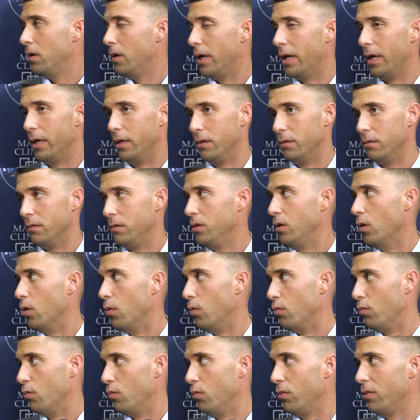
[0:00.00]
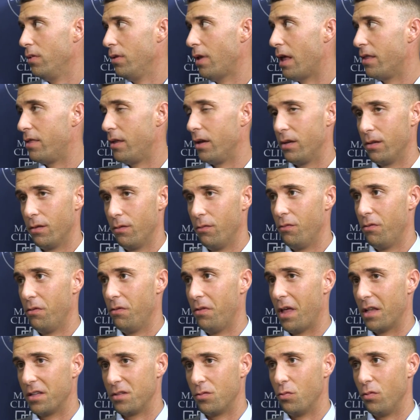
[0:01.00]
And, you know, I think
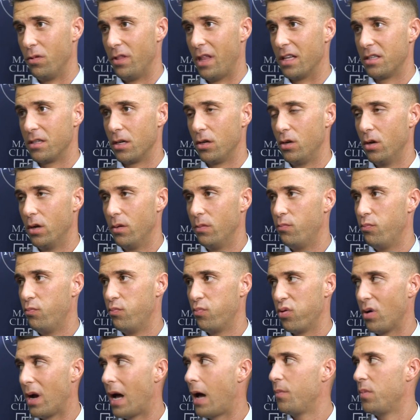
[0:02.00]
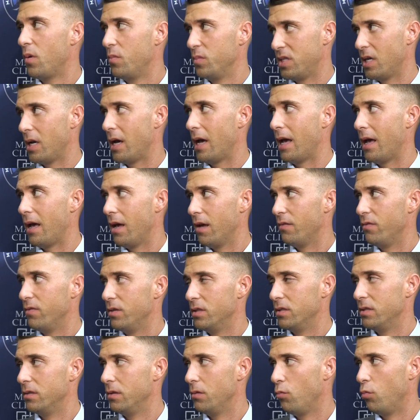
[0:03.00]
that's a good problem to have,
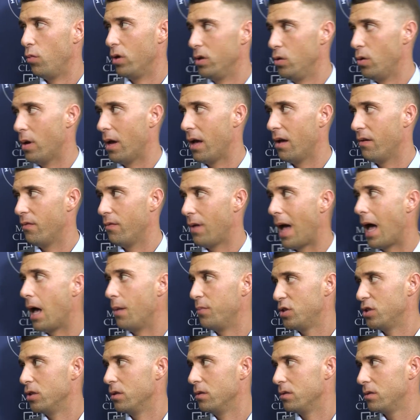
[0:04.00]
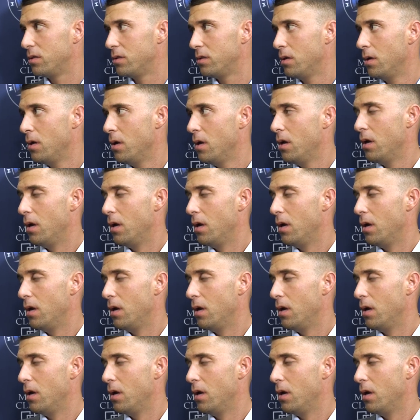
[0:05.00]
is when you have options,